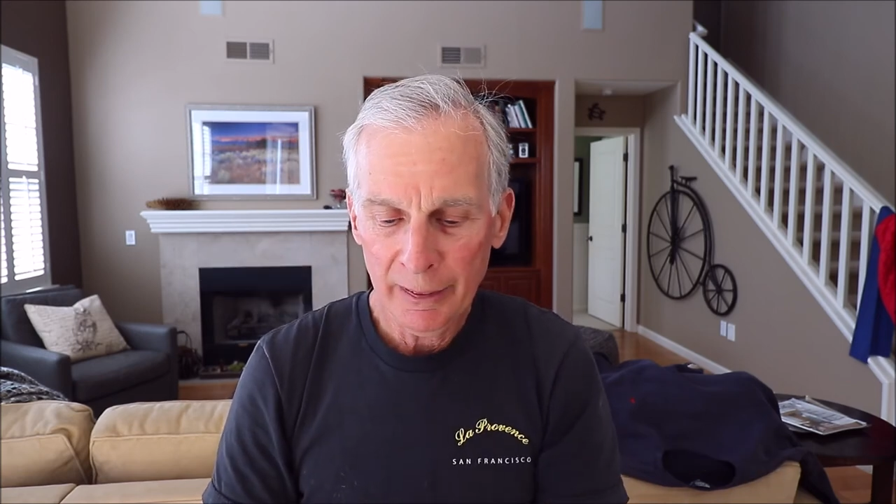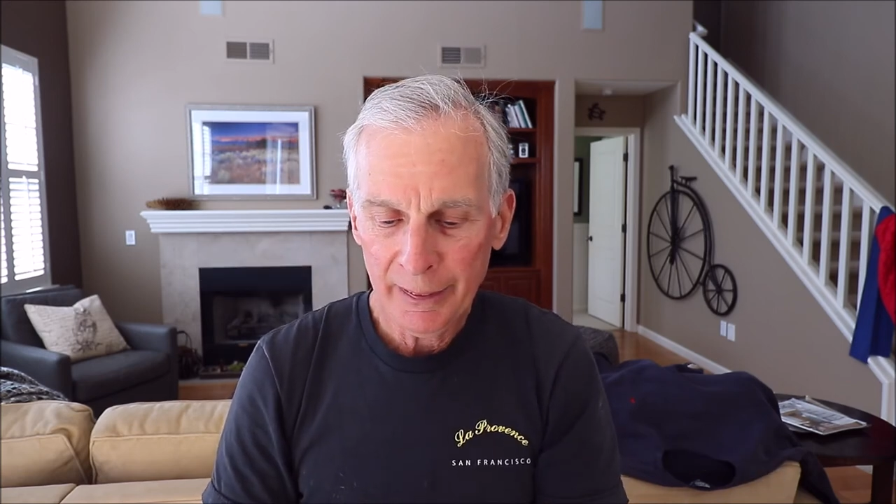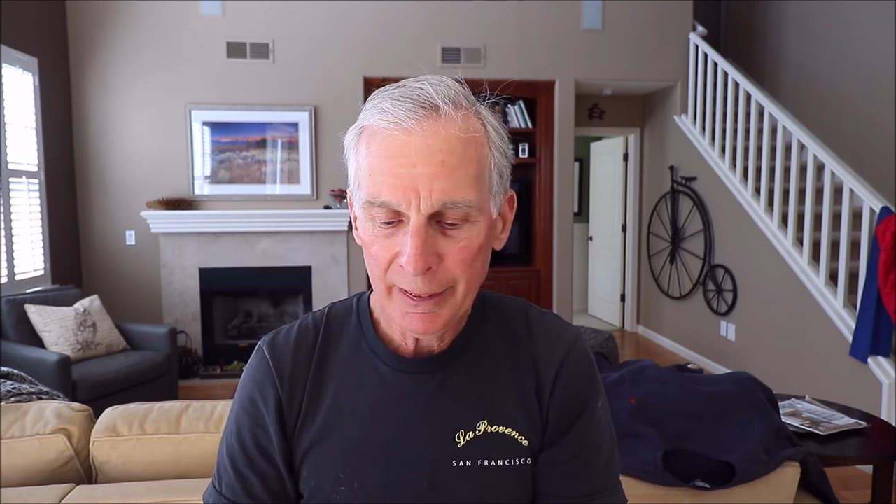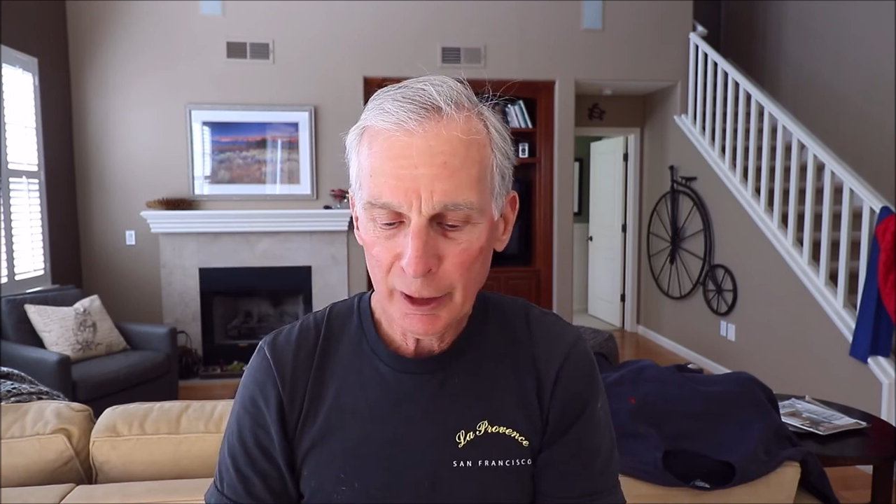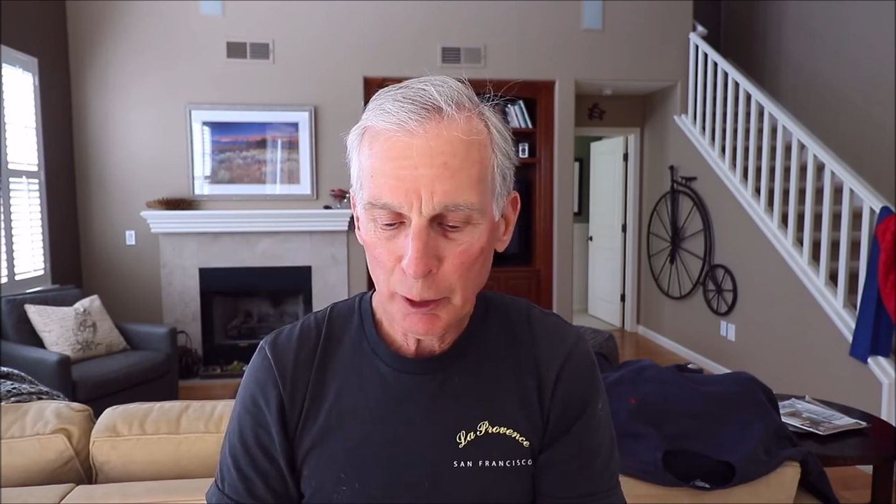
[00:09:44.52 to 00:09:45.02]

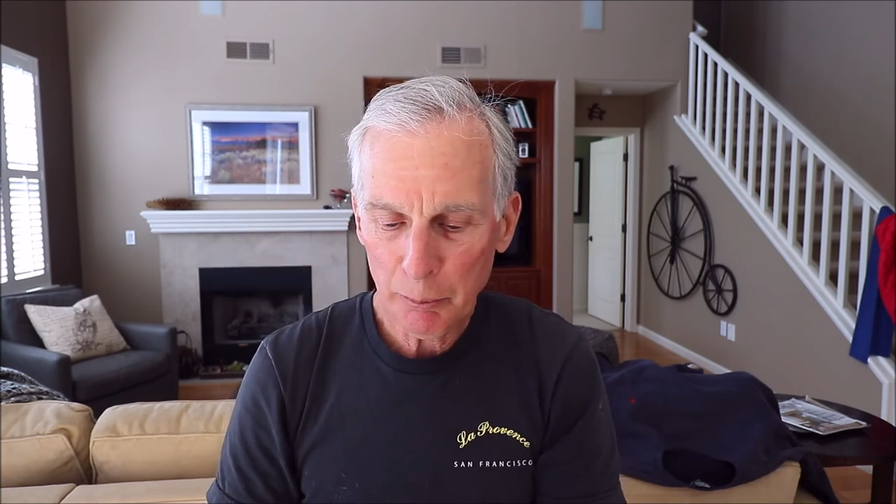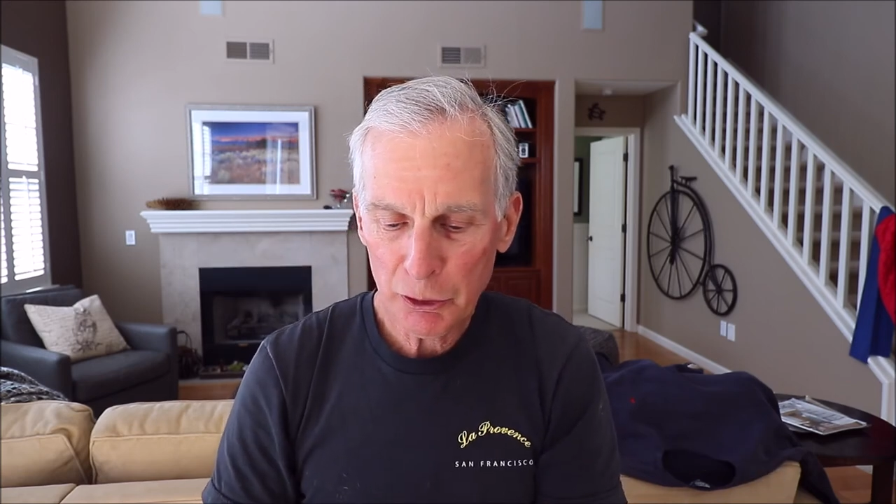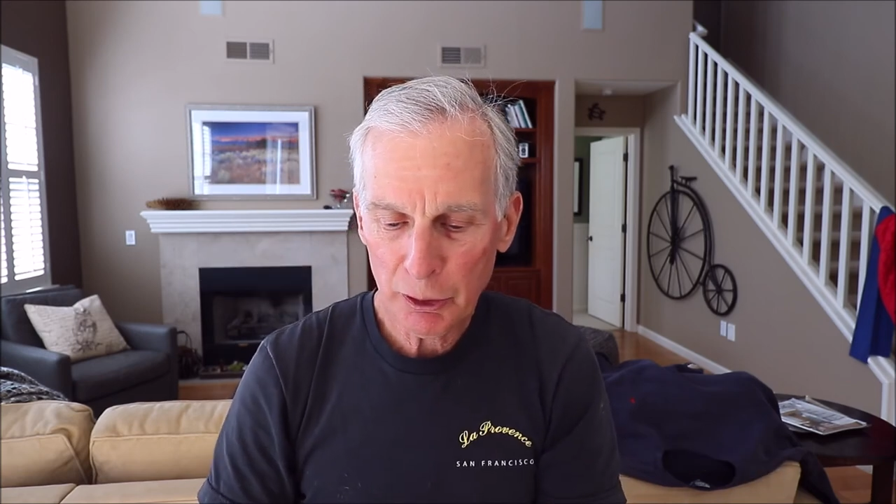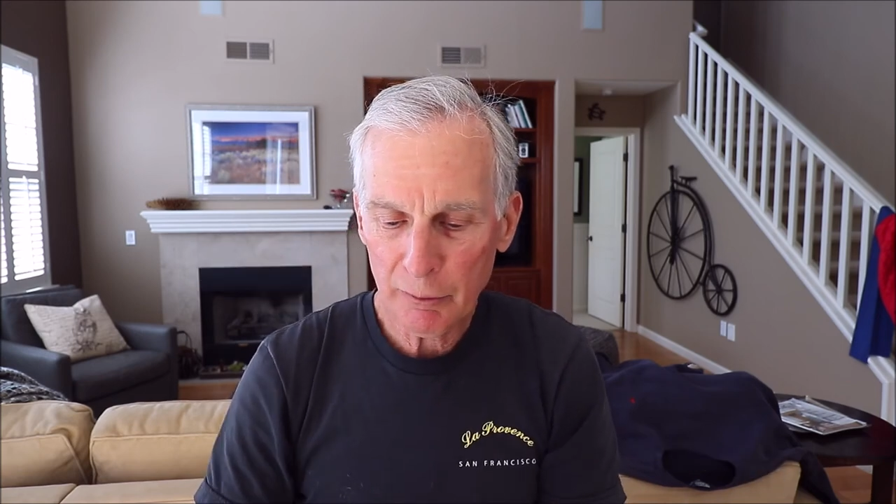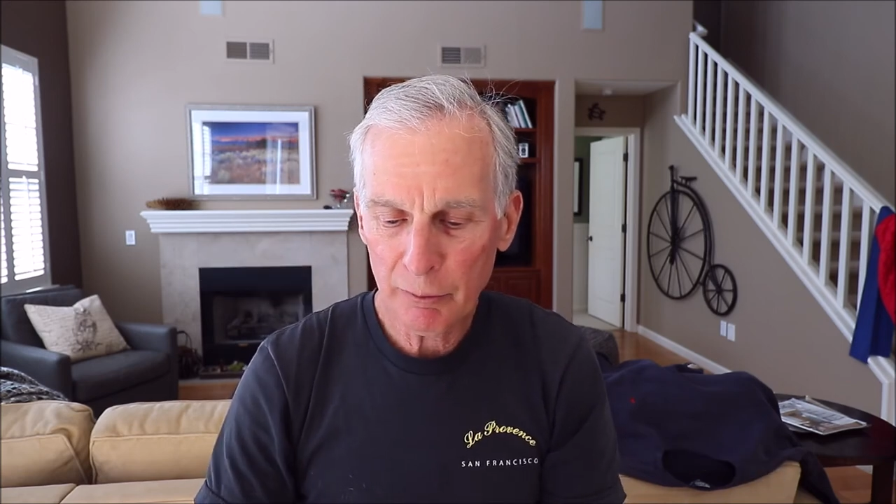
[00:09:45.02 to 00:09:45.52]
Um,
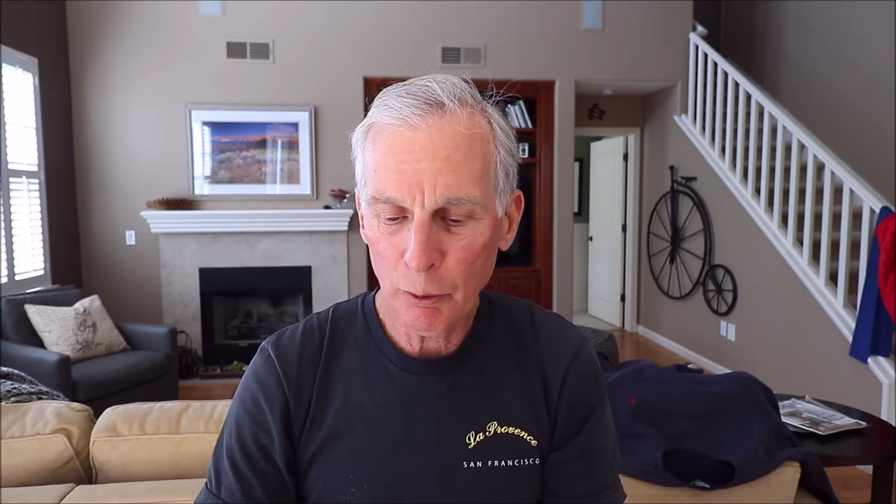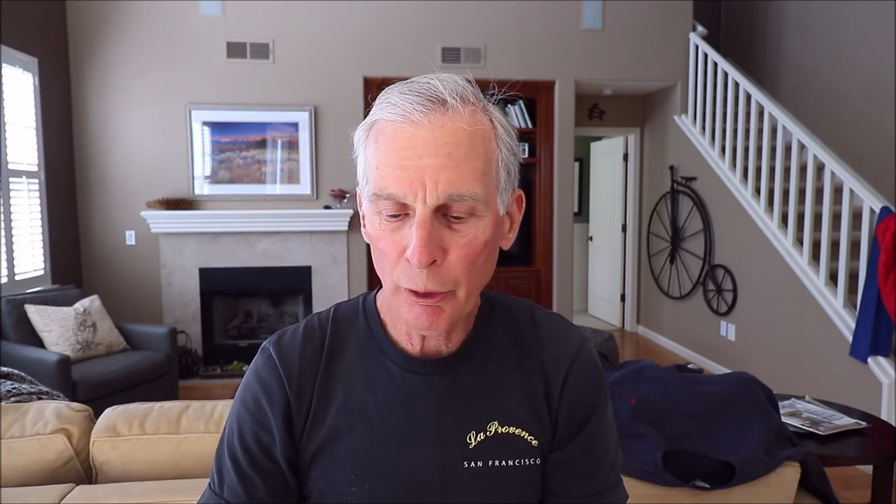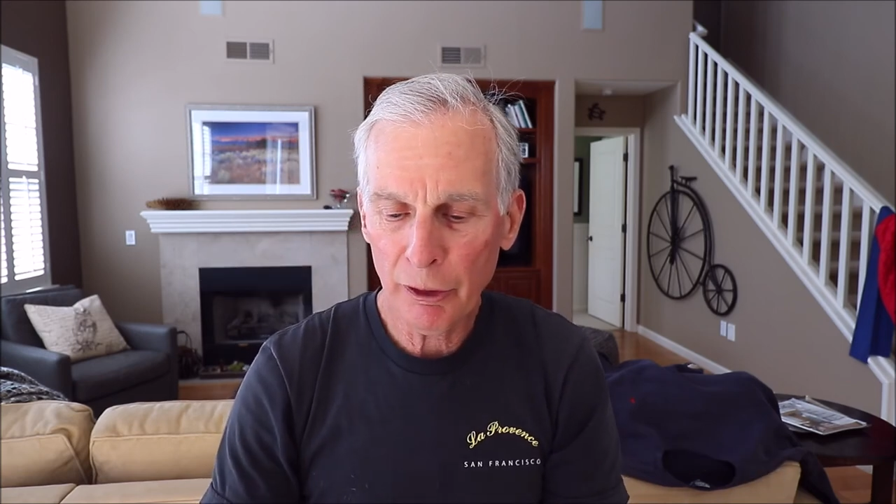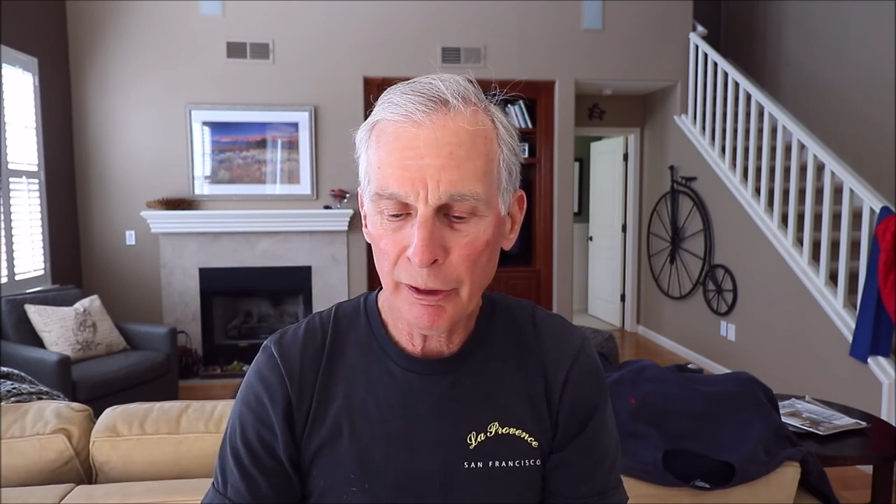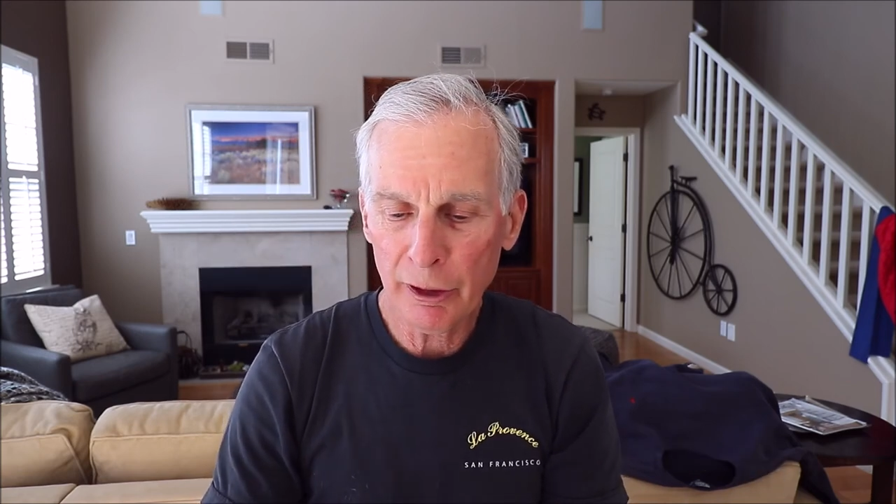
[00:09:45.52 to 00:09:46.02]
so I've
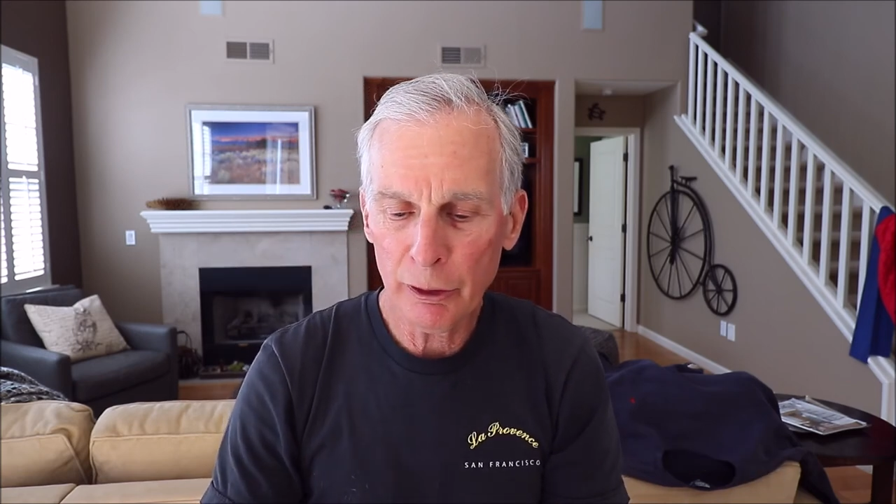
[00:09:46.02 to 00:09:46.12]
ordered a